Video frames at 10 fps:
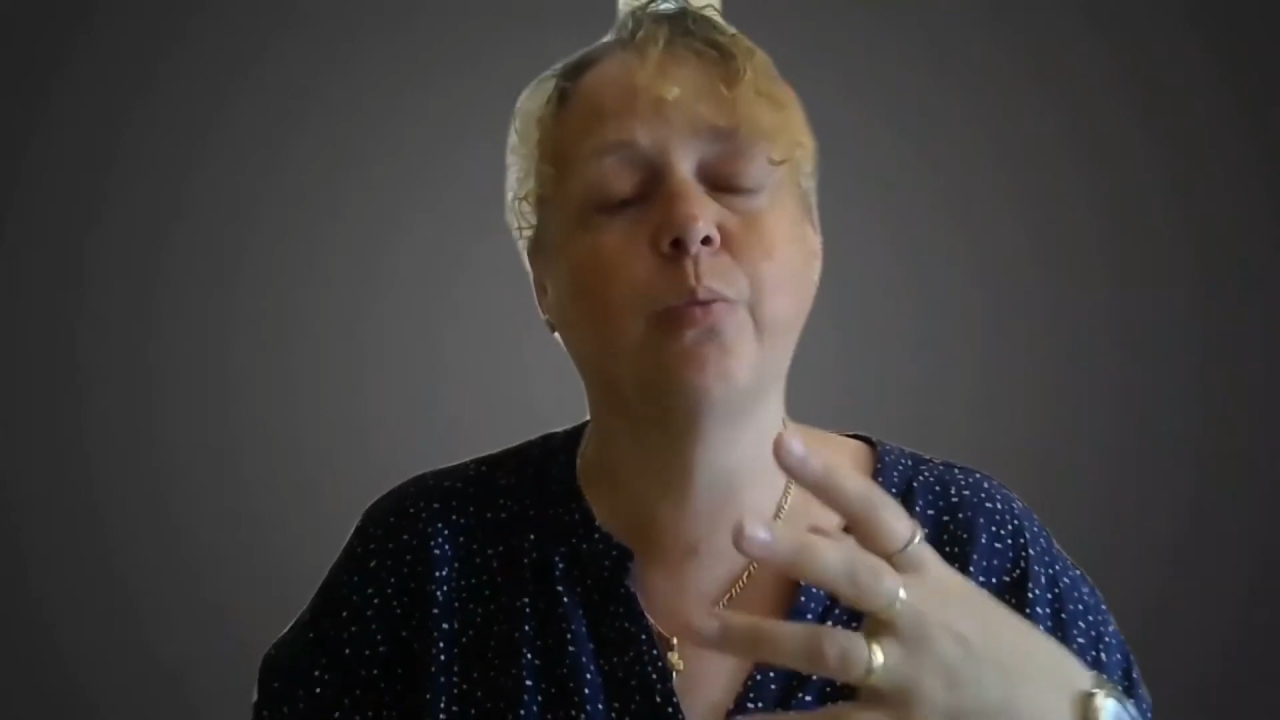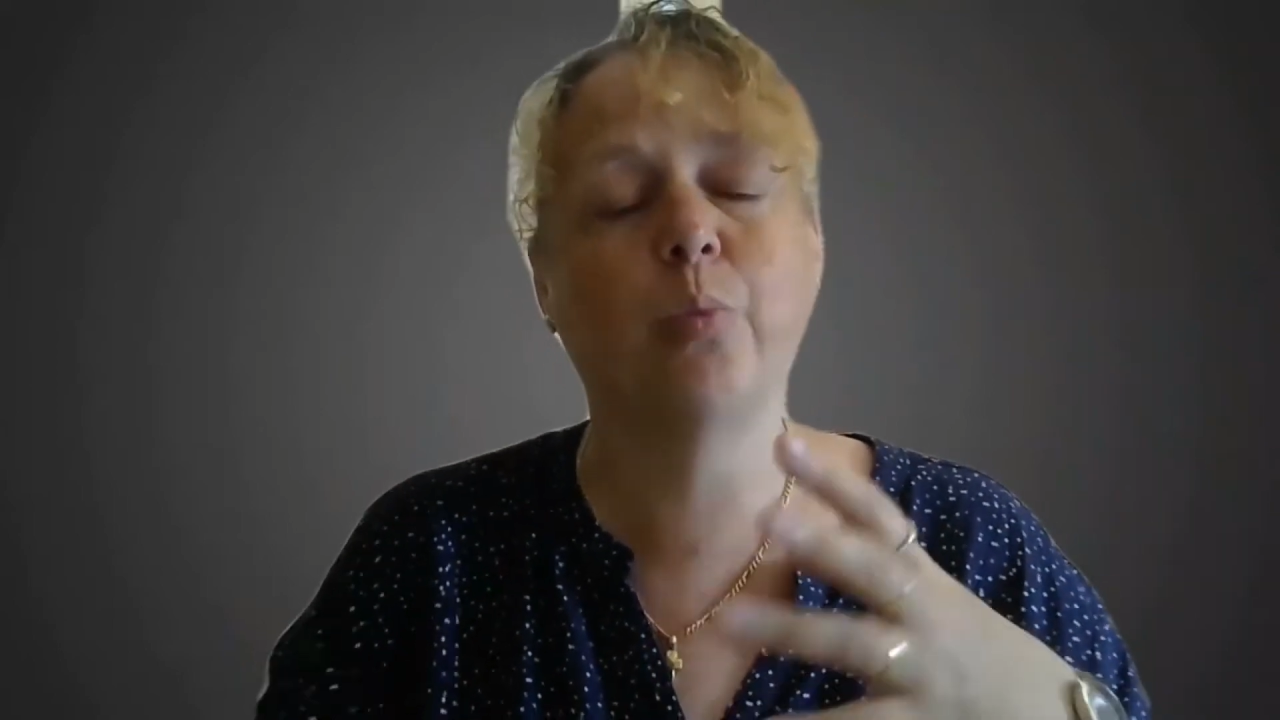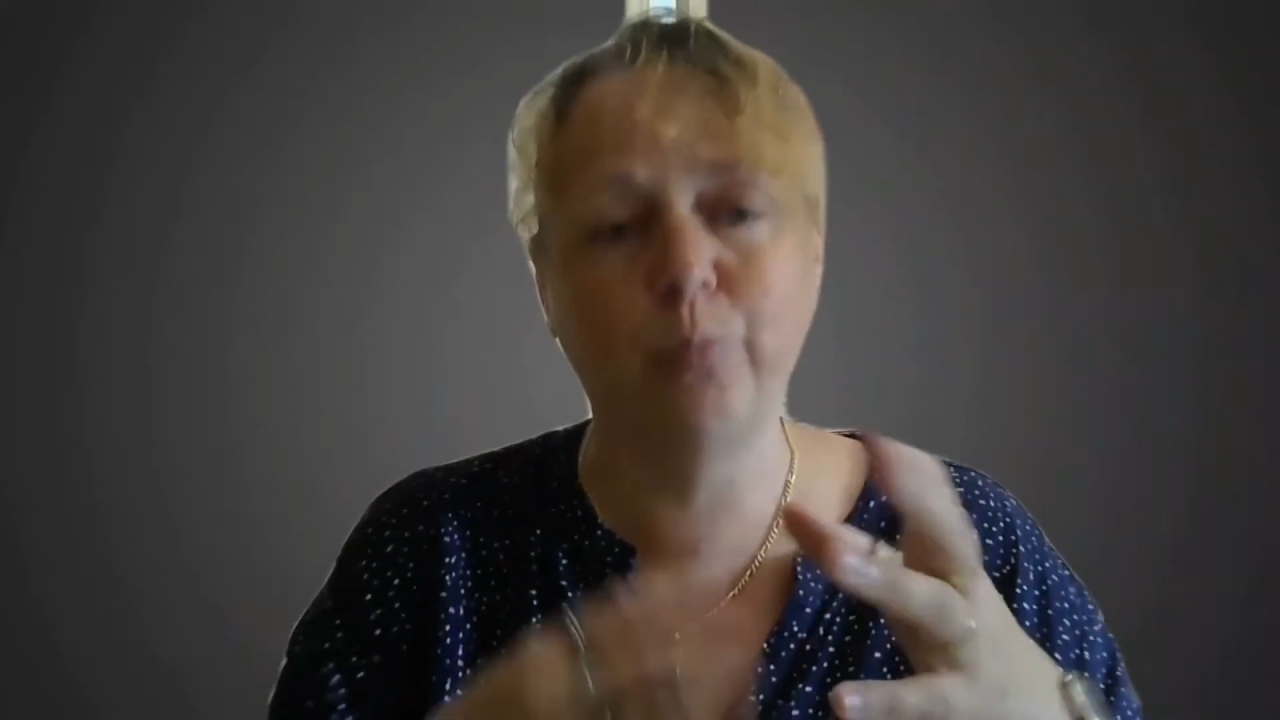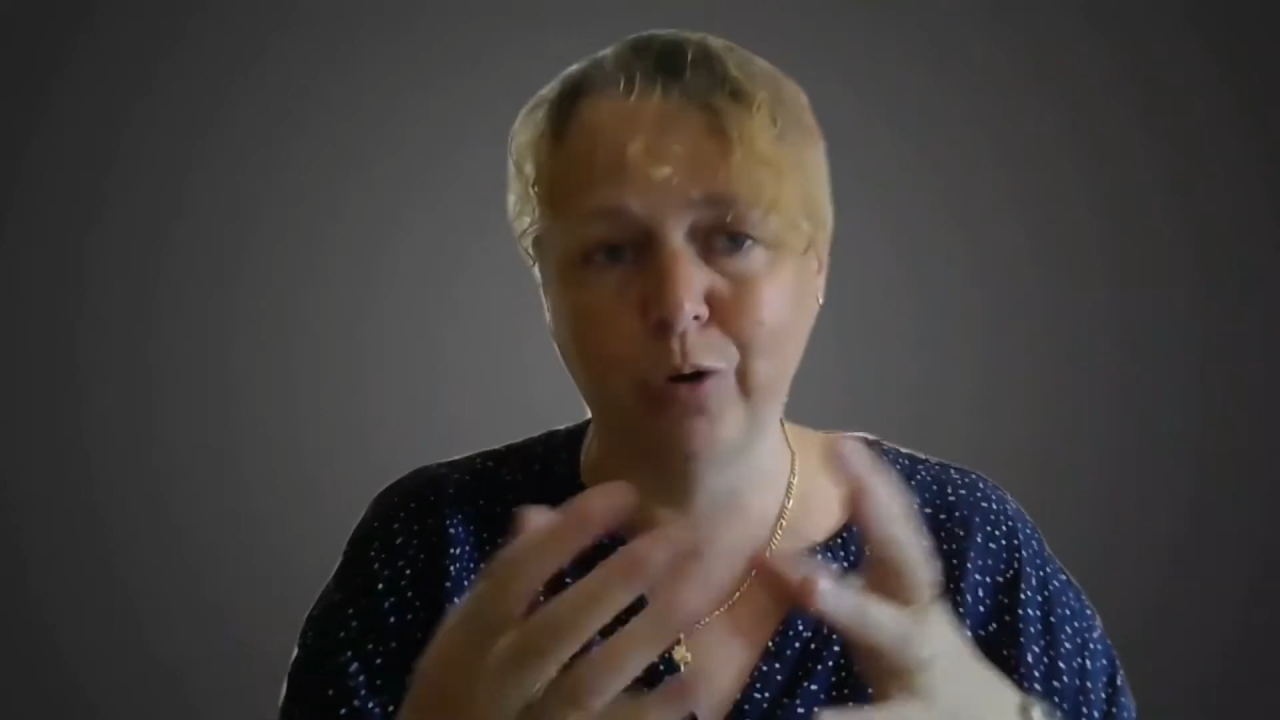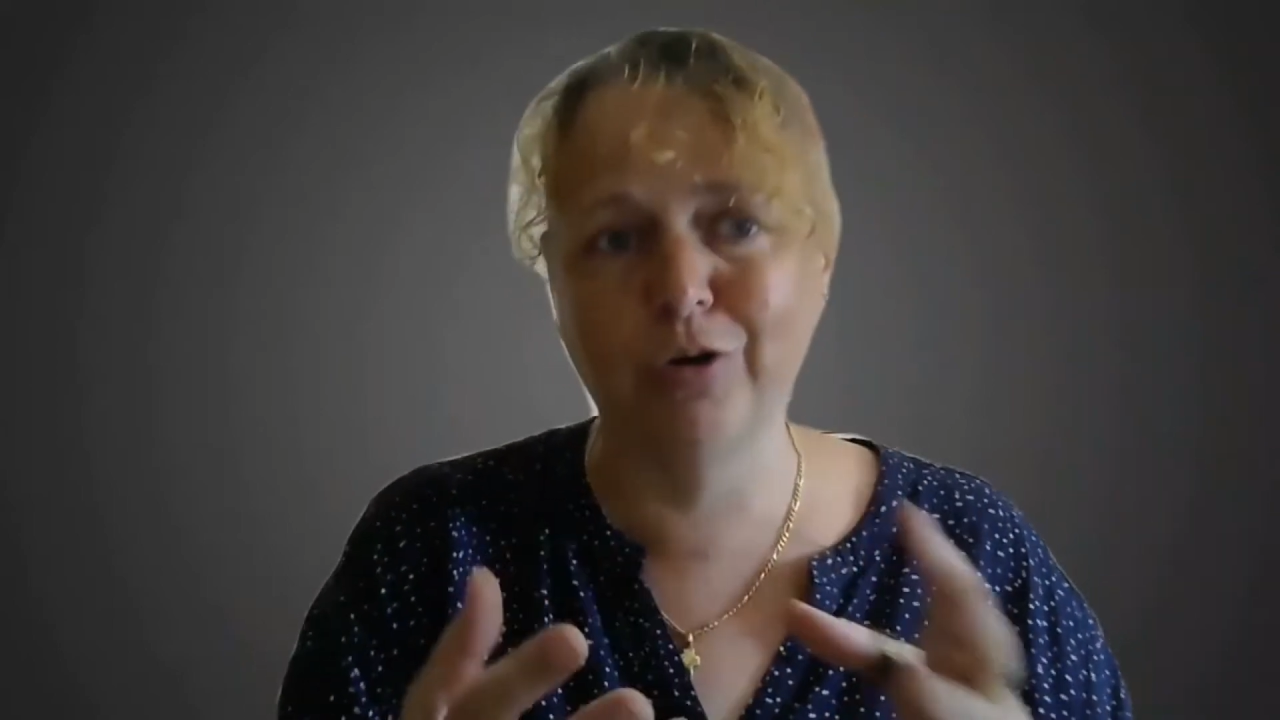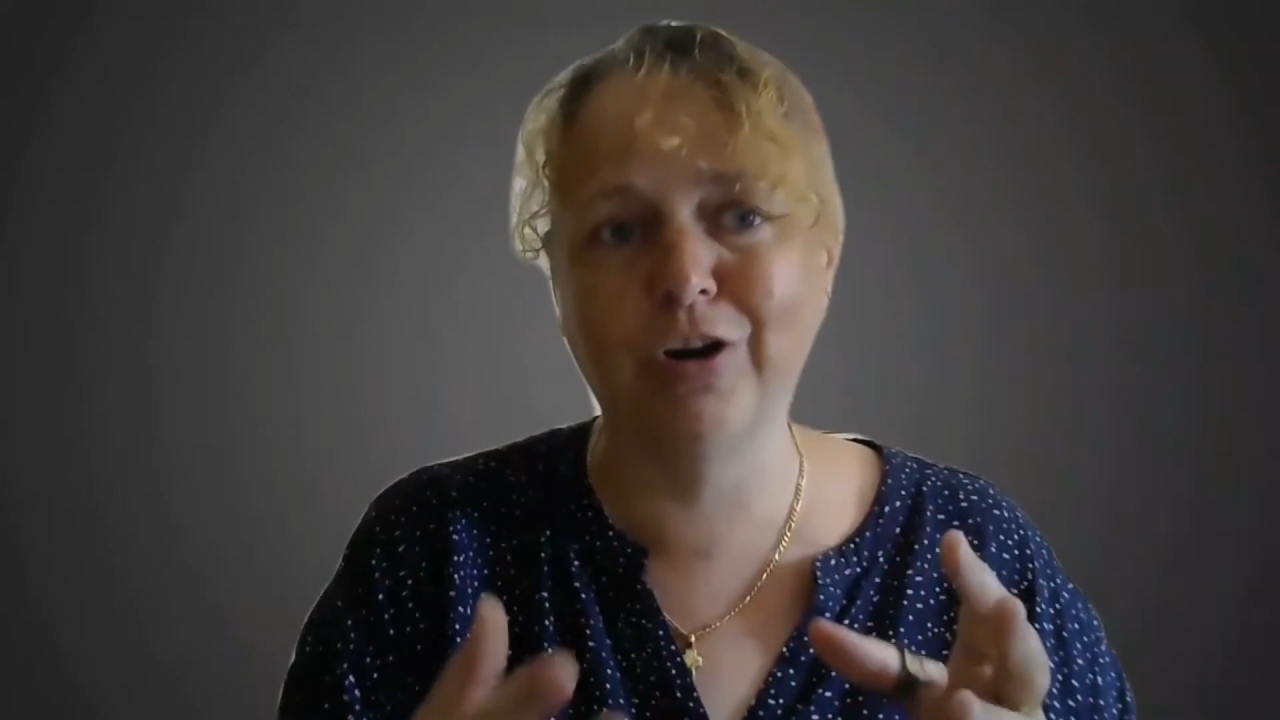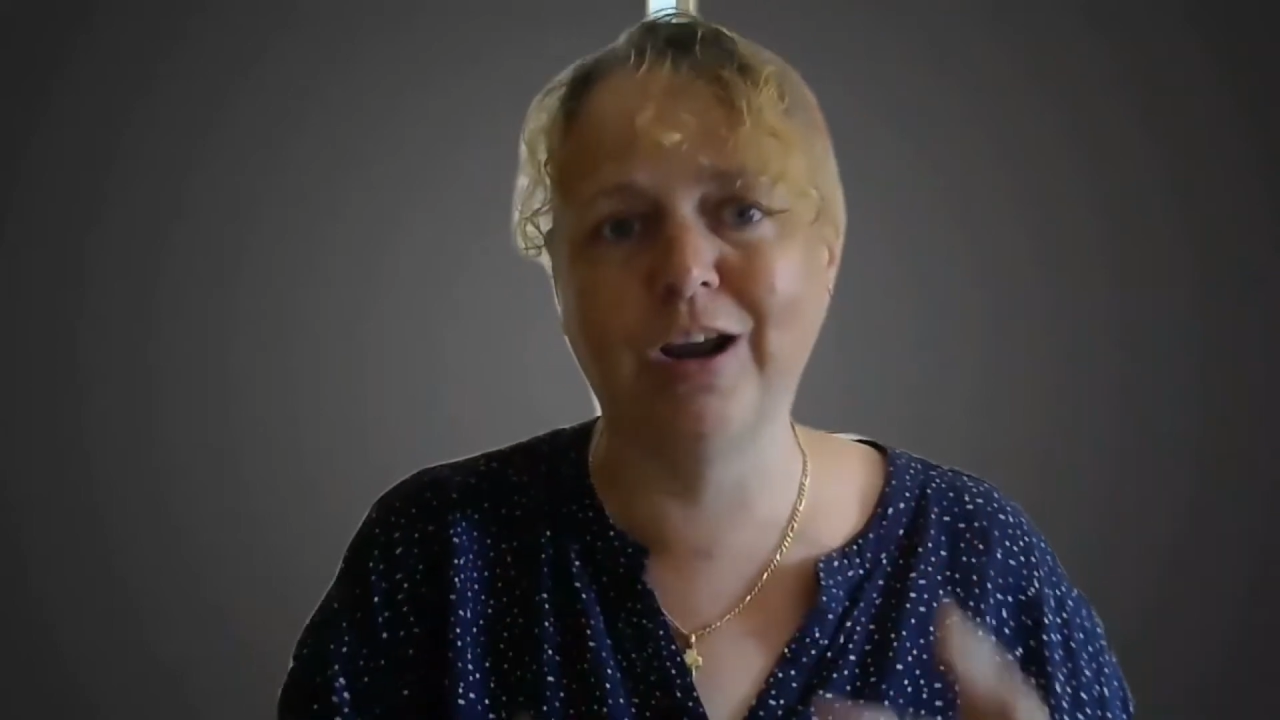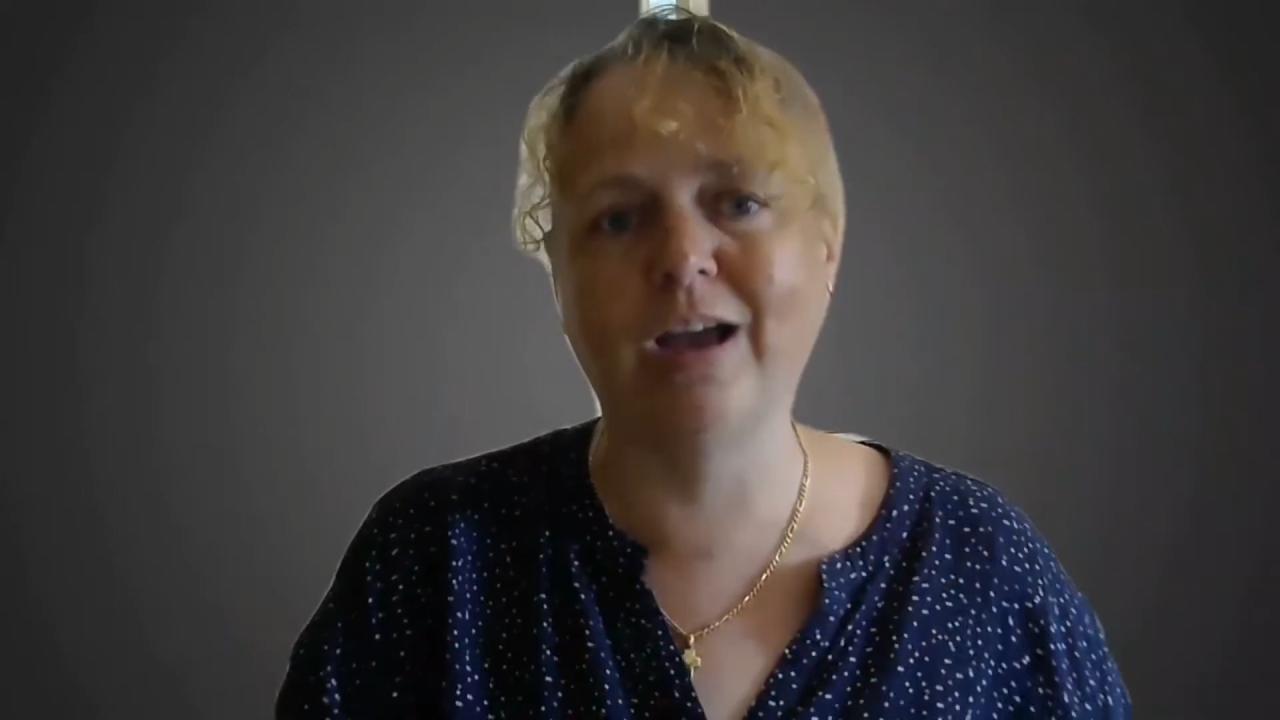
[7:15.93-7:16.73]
when we're looking